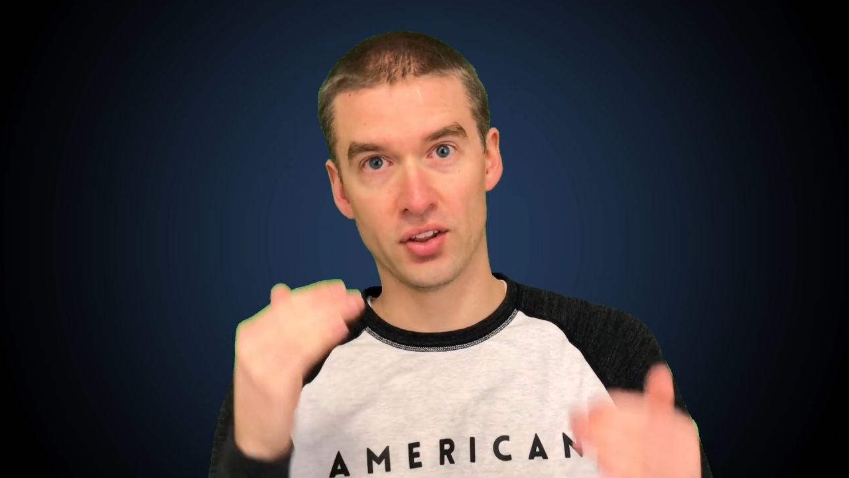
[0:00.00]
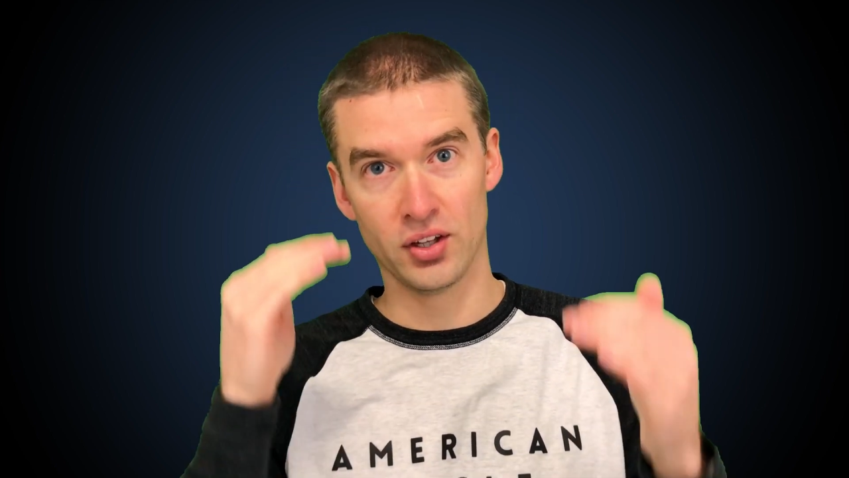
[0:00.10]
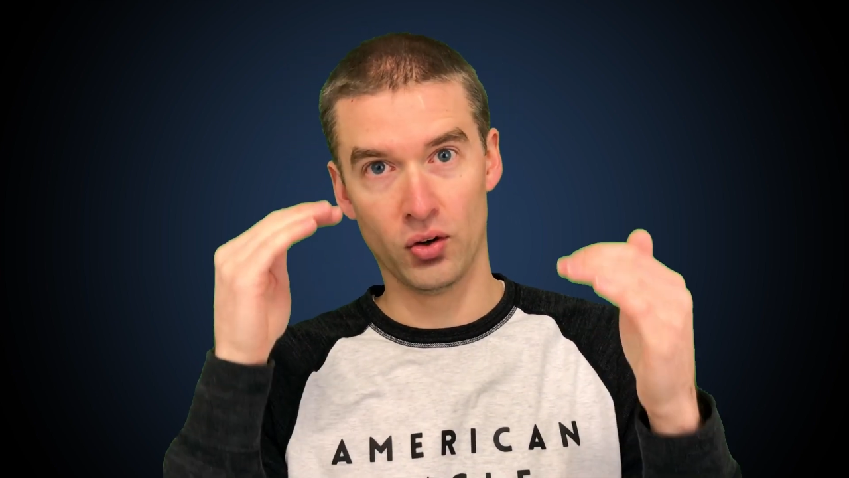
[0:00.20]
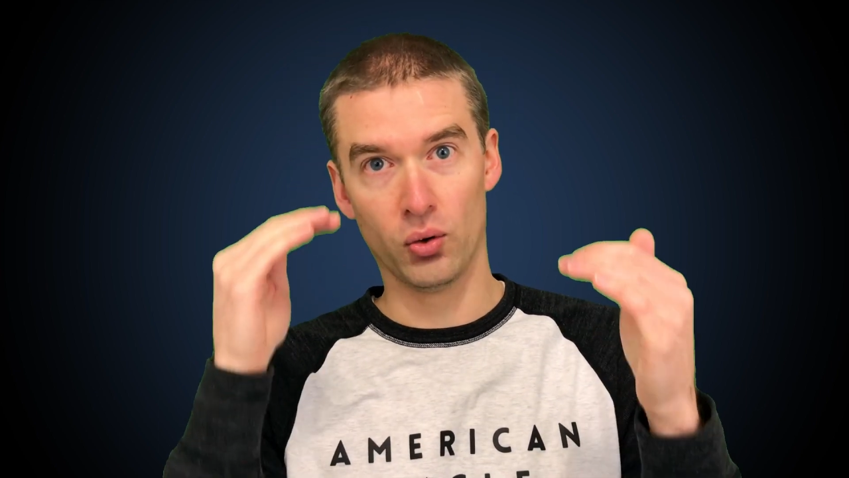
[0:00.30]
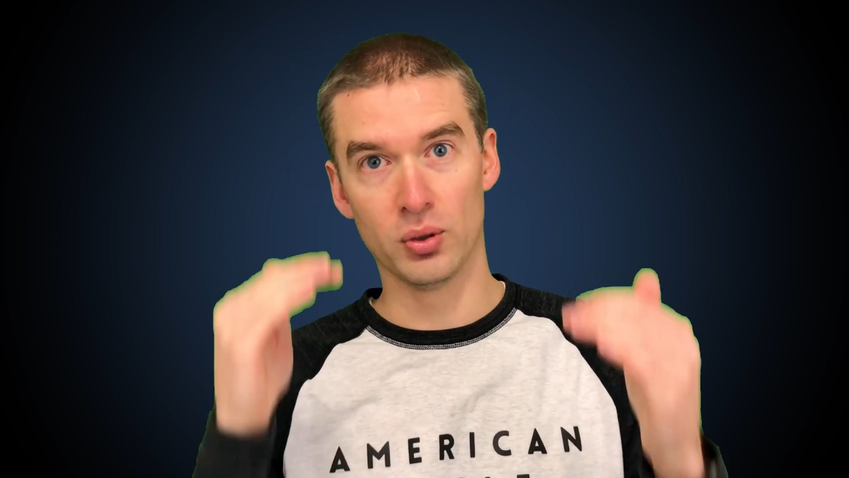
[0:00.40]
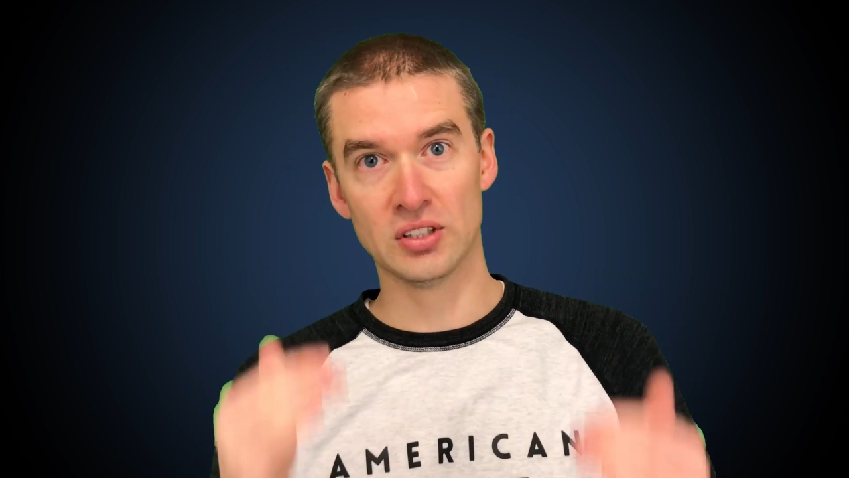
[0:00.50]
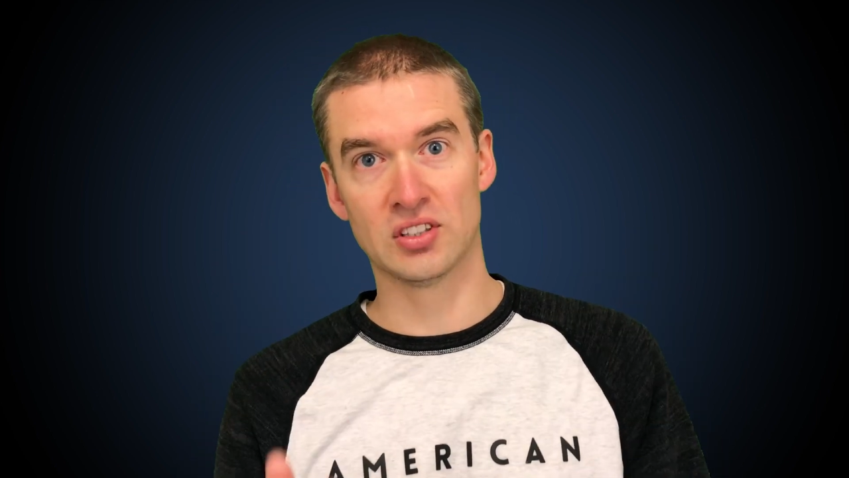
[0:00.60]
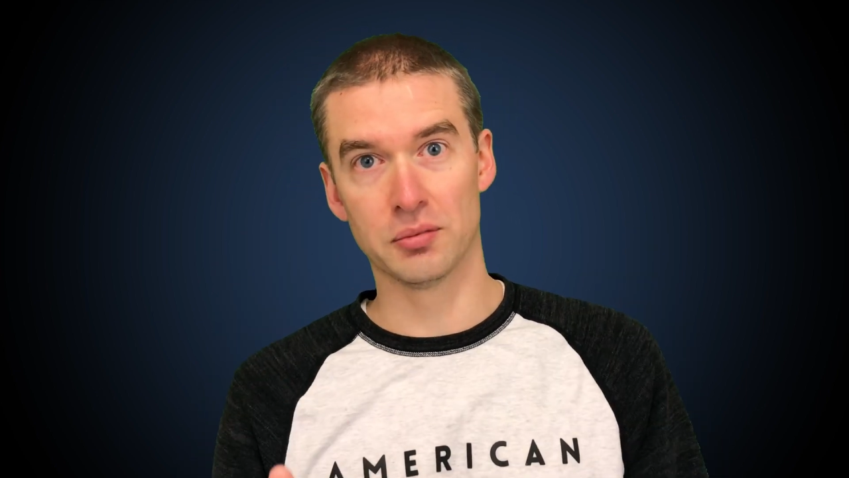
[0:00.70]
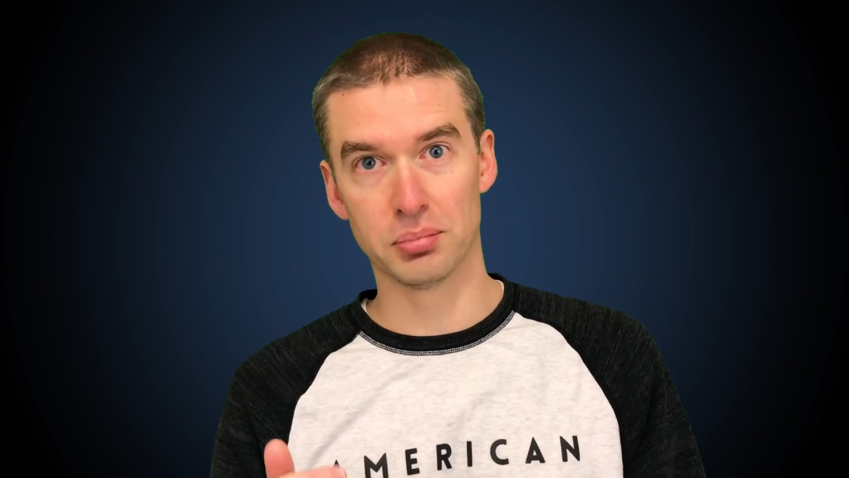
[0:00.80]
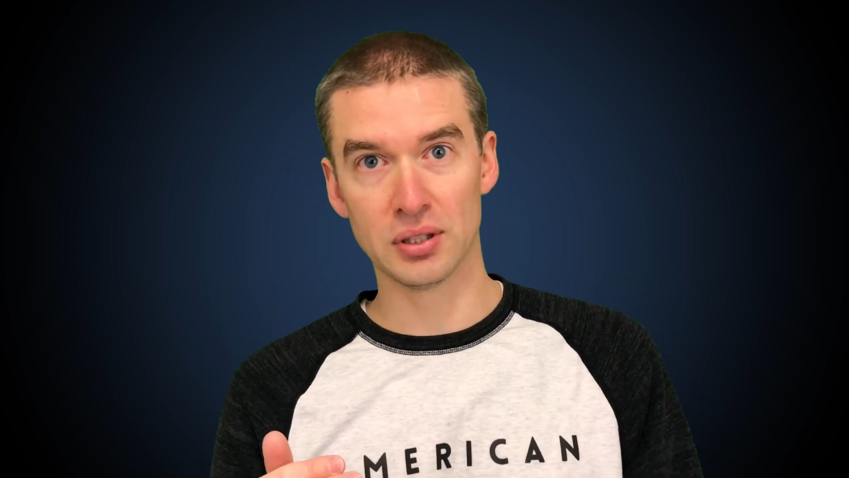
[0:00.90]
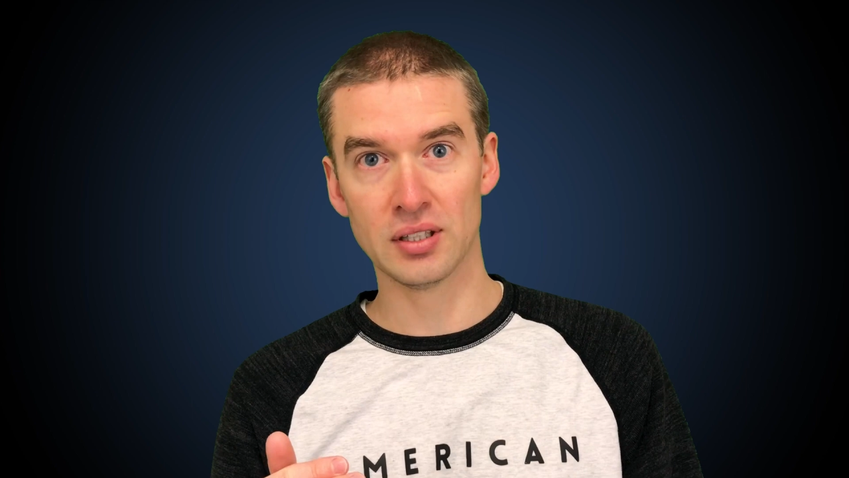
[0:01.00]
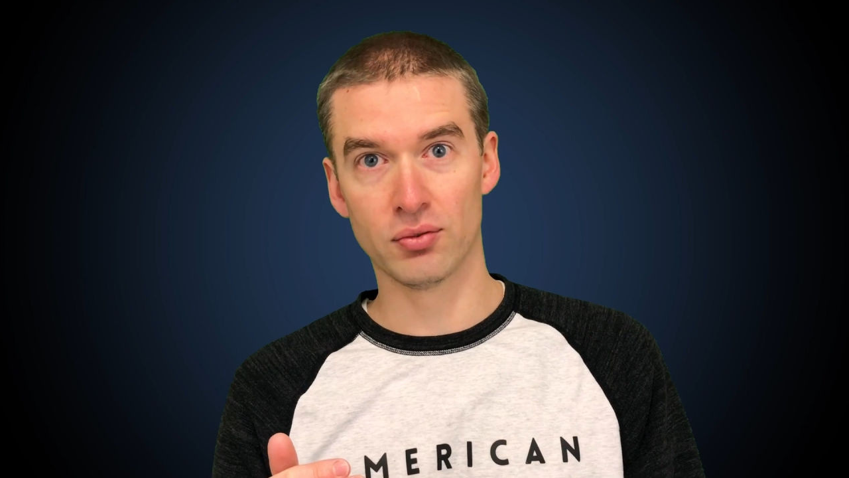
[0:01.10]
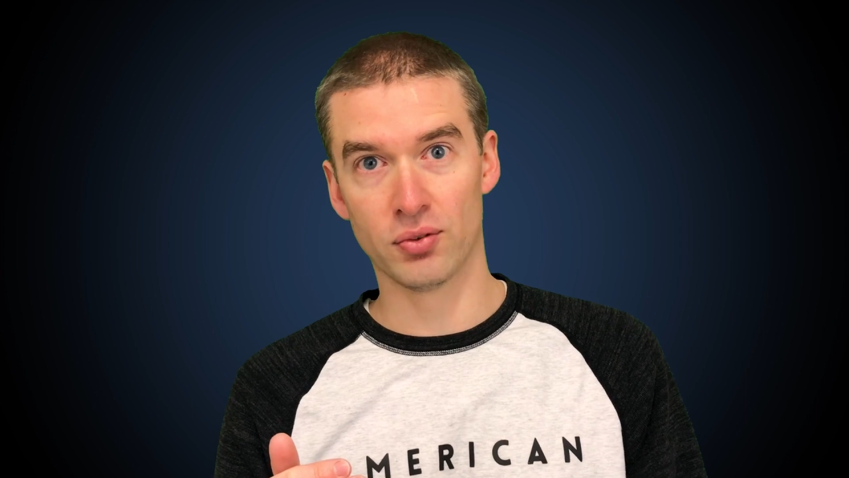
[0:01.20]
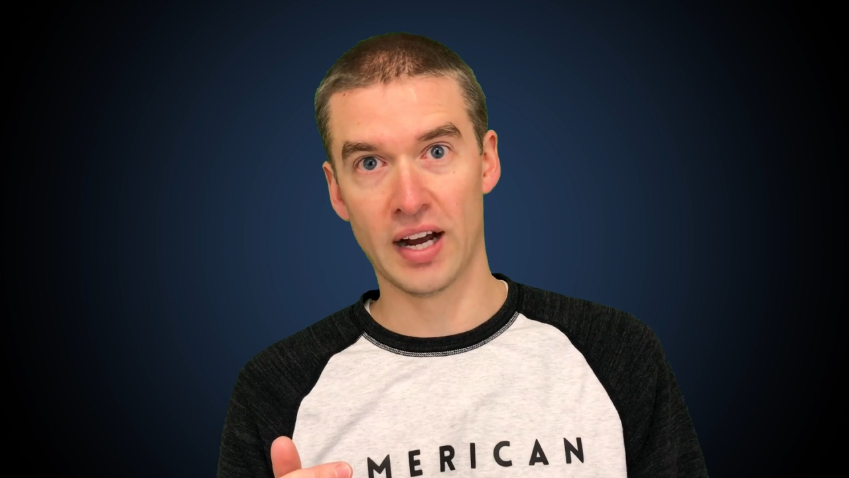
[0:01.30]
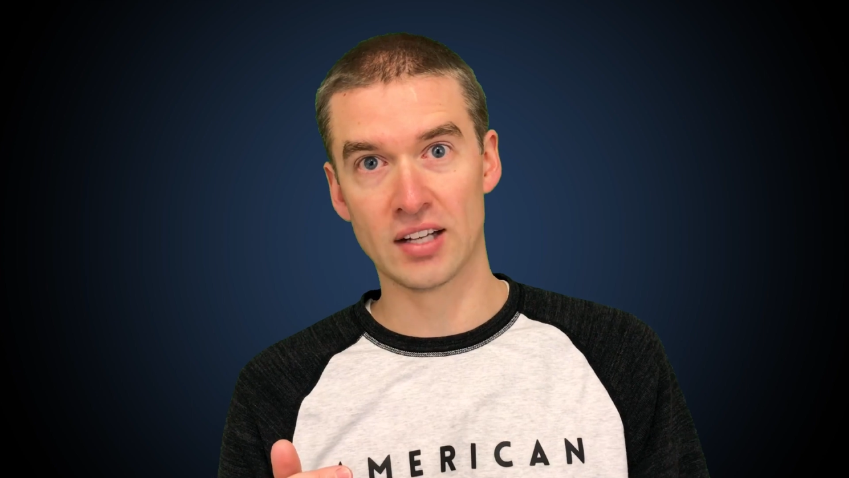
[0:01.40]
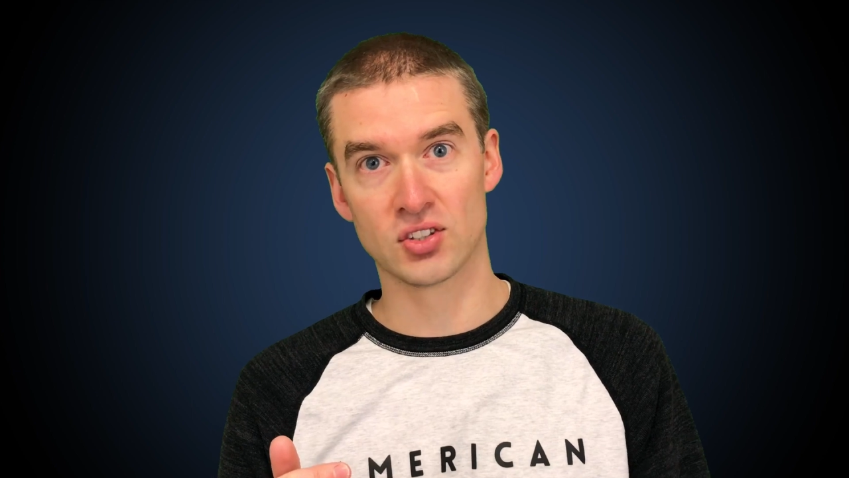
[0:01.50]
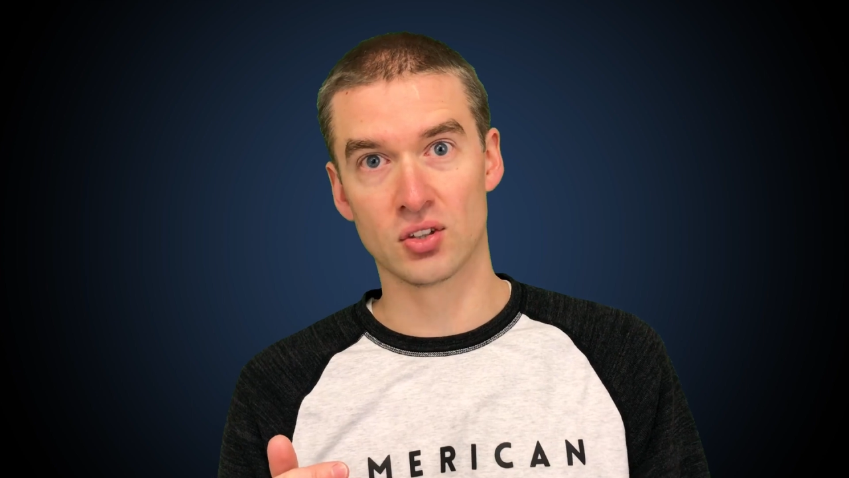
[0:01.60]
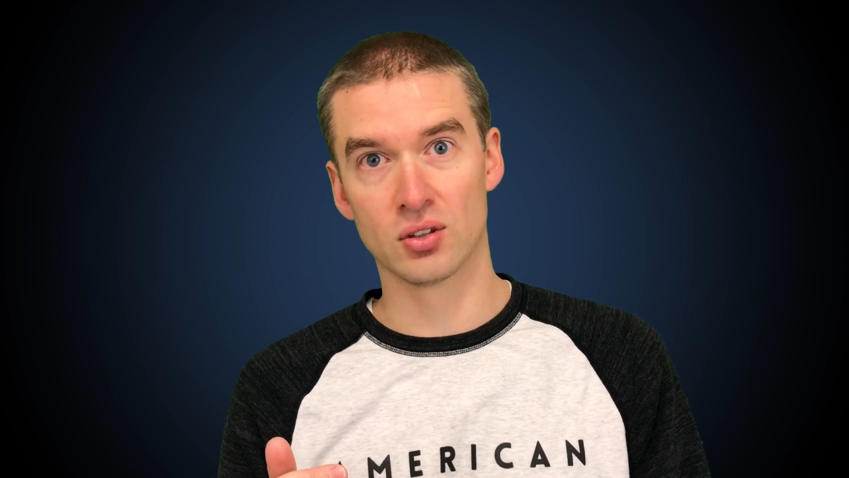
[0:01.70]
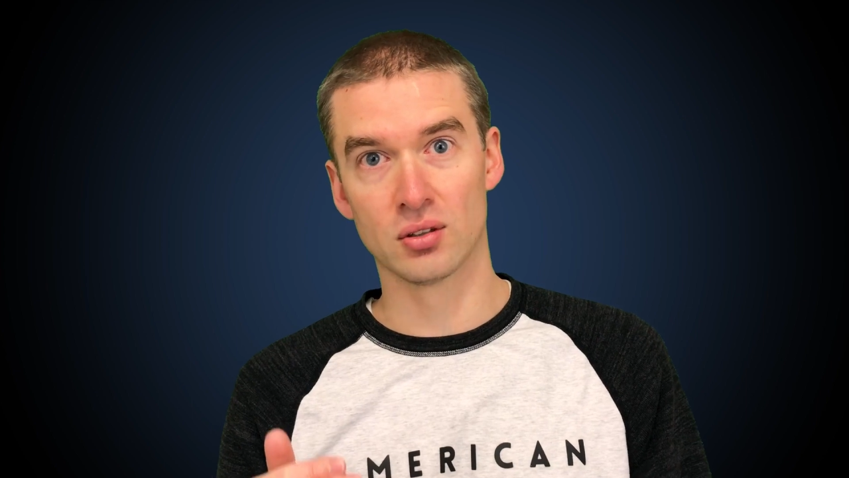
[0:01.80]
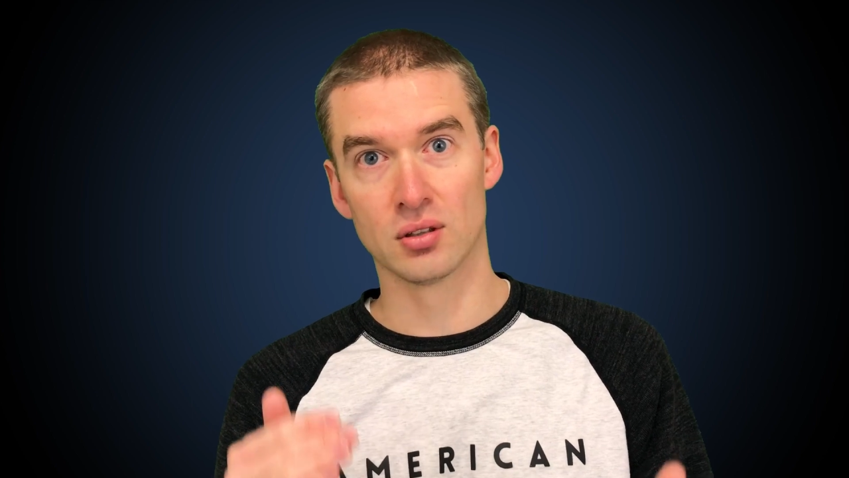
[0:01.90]
that always deplete
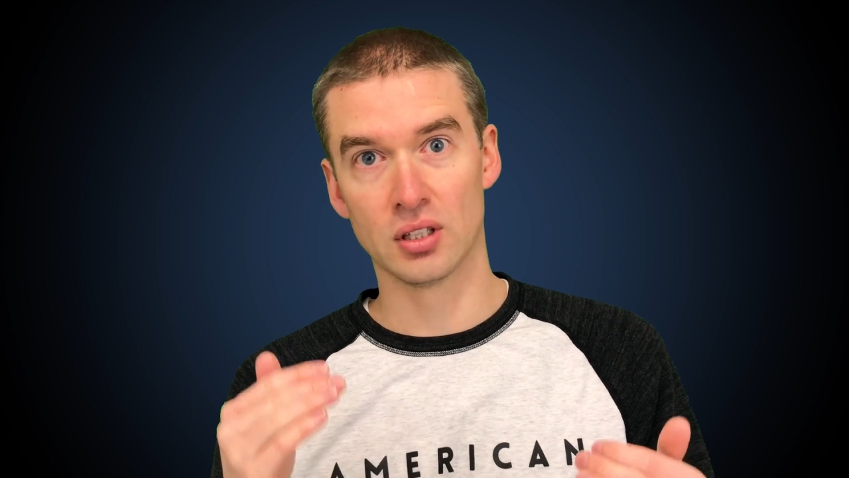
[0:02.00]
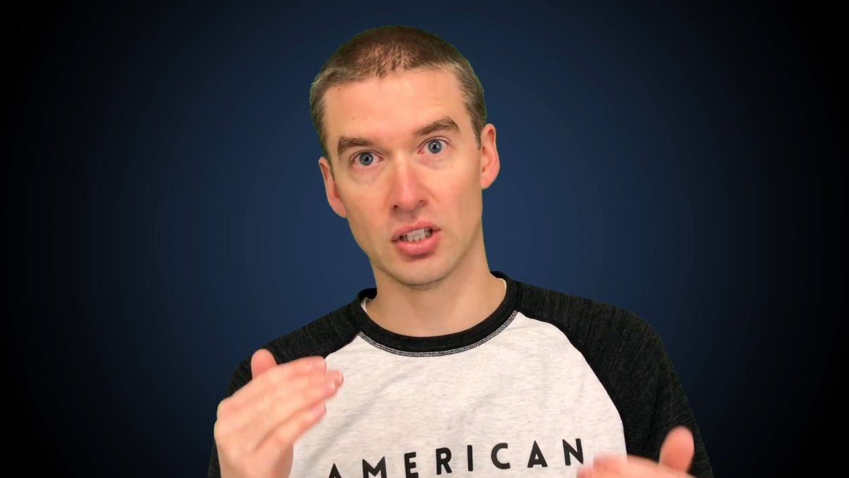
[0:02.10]
faster